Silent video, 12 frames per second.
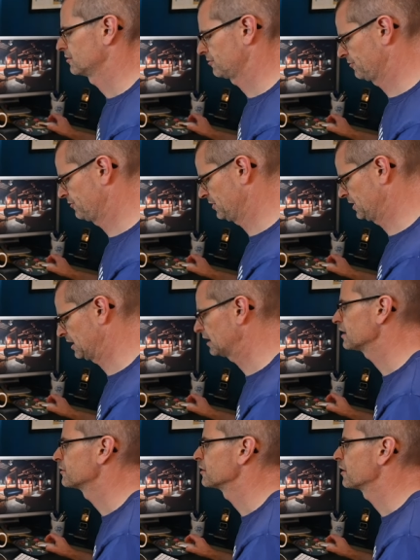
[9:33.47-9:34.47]

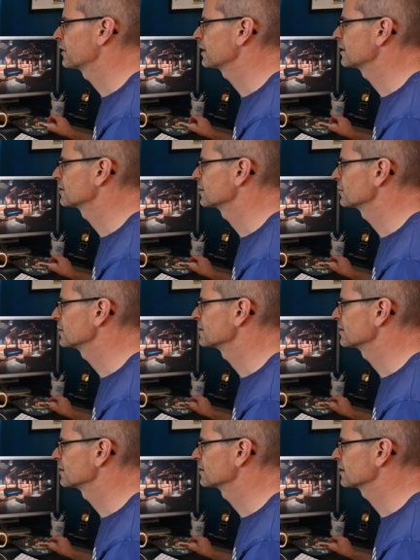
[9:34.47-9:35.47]
finally for things that are
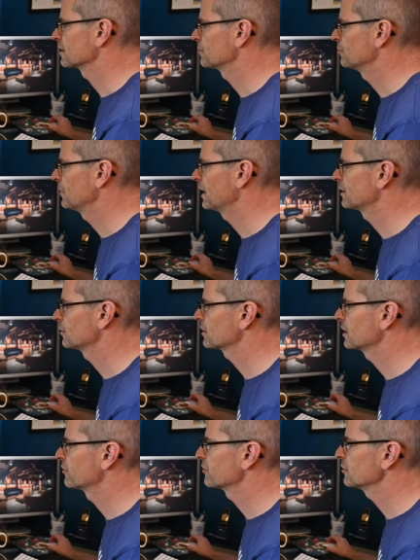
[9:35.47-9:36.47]
easy, it takes manhole
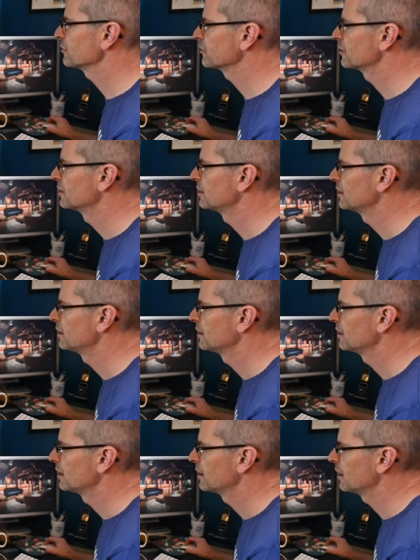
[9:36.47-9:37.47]
cover off
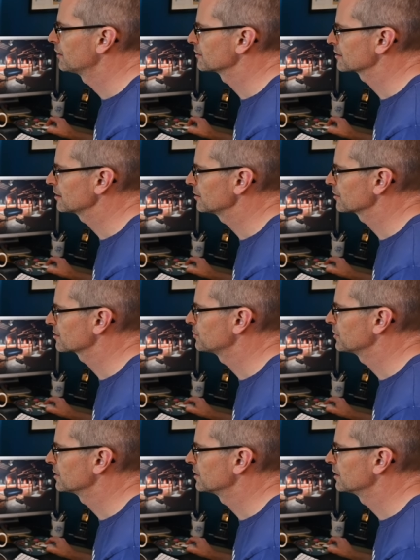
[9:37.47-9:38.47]
and this last
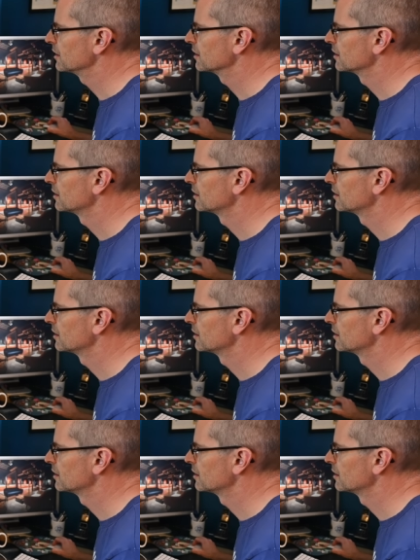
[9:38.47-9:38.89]
bin here.